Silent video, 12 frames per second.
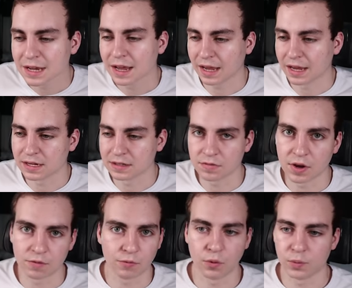and
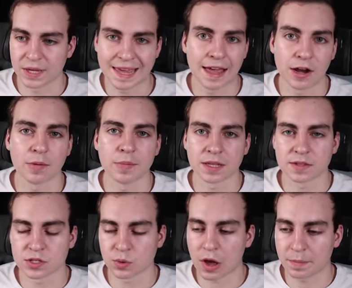therefore we cannot make the
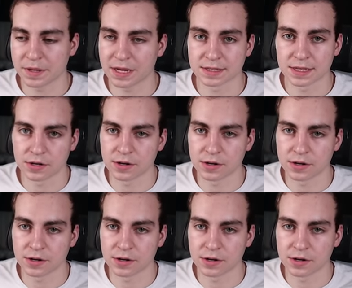swap because they are